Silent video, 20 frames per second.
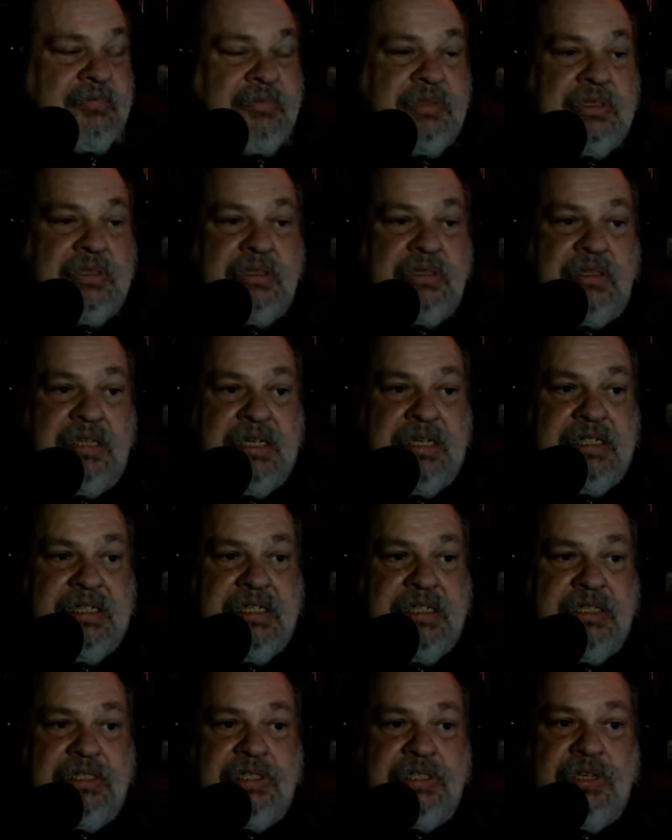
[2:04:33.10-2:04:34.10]

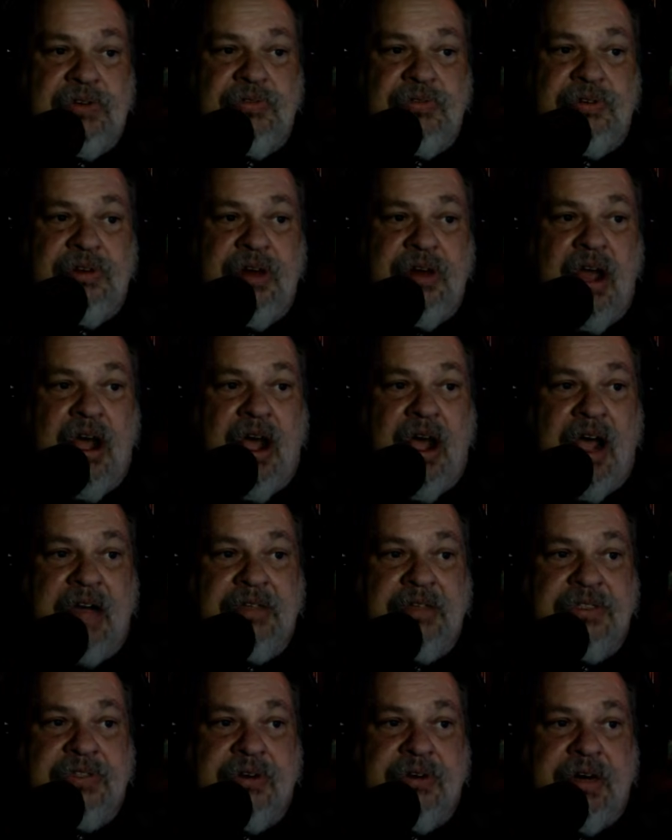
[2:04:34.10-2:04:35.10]
listen, do not
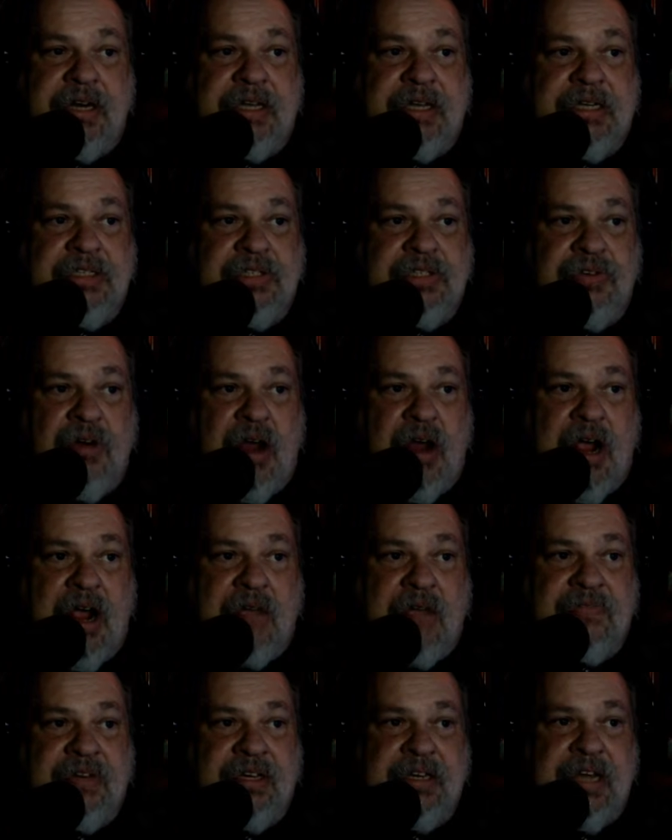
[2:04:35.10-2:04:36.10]
drink and
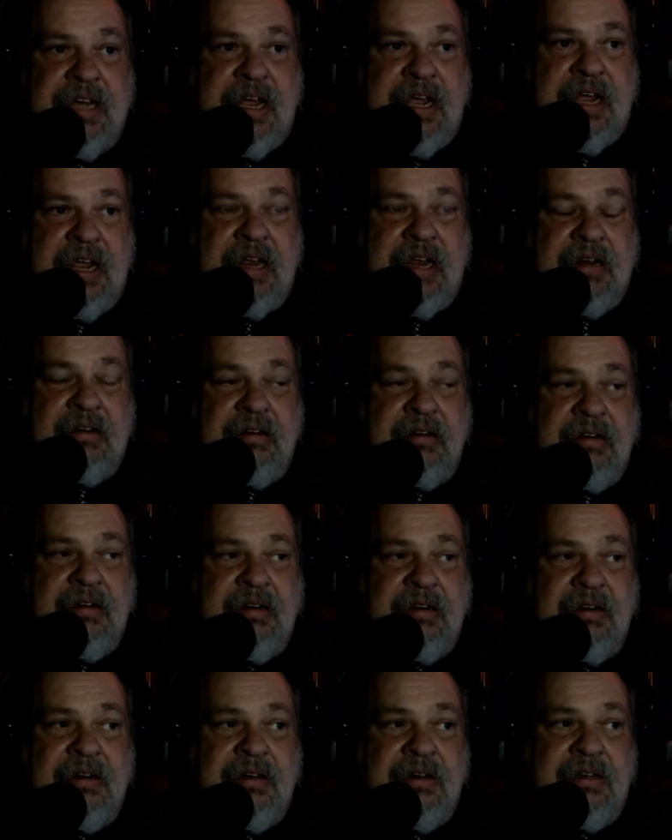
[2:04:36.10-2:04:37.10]
drive today.
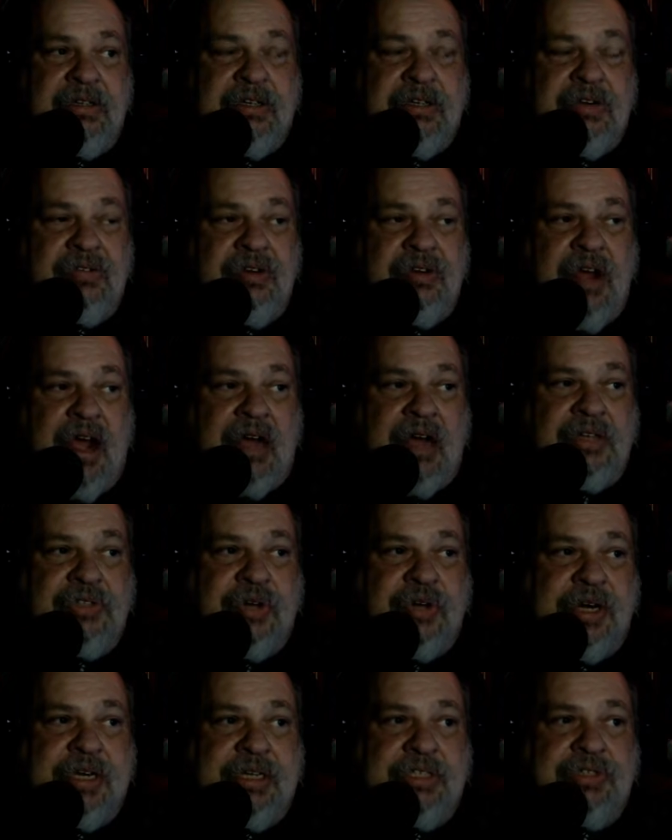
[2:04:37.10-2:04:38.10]
Do not
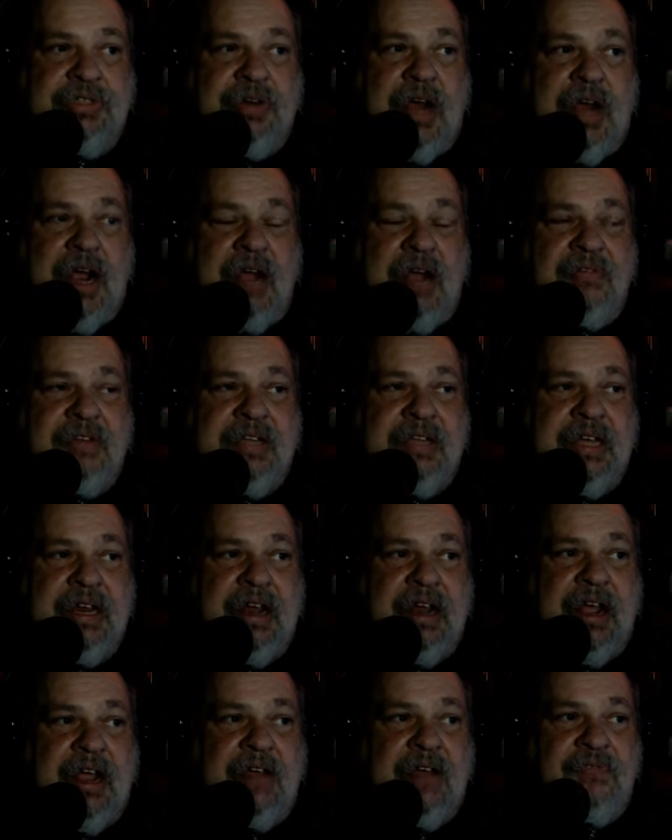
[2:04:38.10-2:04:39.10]
drink and drive. Get
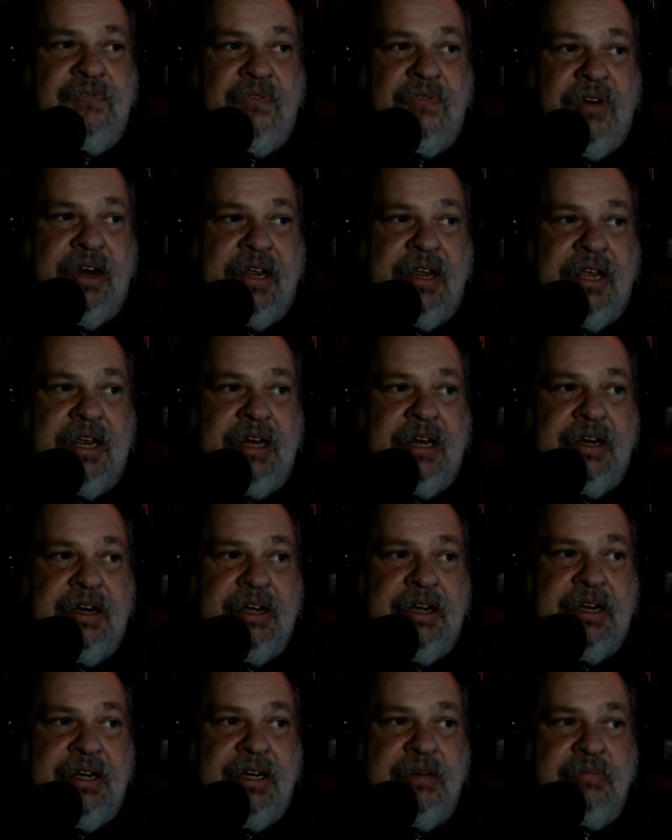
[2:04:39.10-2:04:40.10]
a freaking
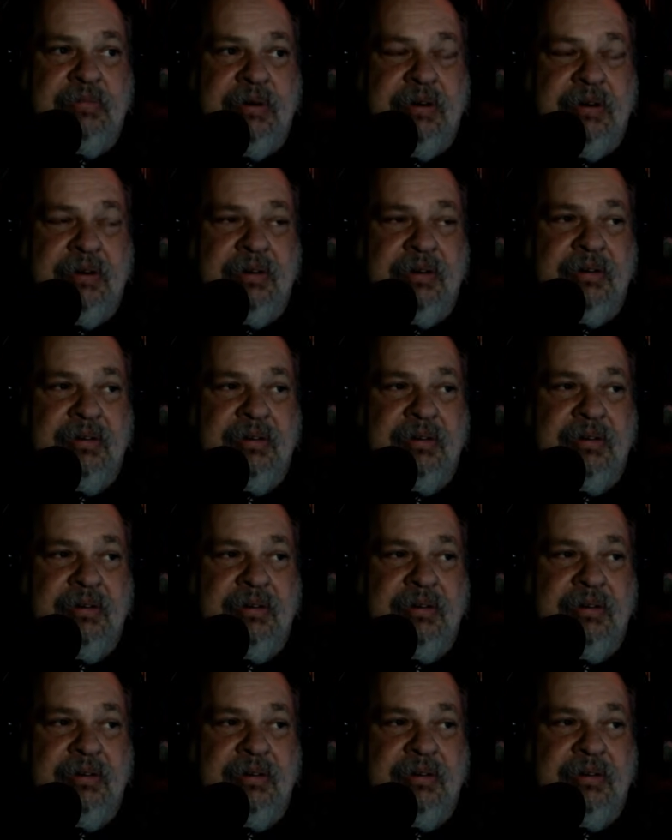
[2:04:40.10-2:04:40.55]
Uber.